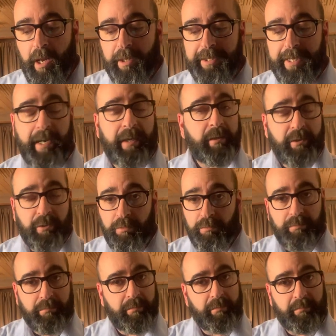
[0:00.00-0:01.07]
Yeah, so
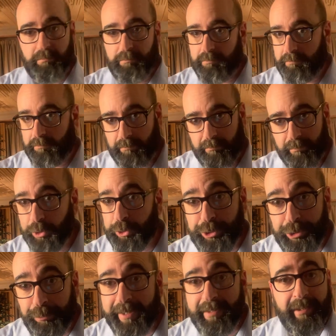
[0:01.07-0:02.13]

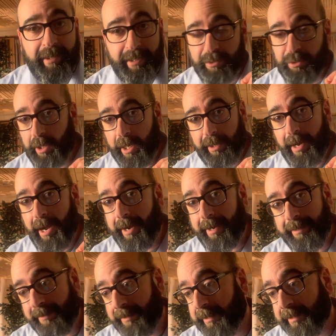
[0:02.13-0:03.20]
do it. It's I, I
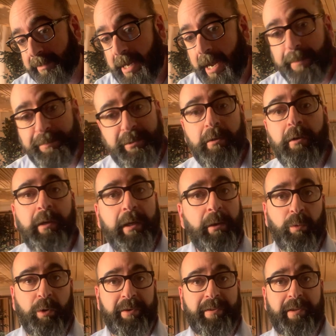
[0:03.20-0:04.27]
think it's absolutely
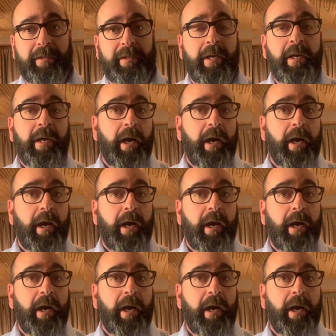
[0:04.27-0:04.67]
worth it.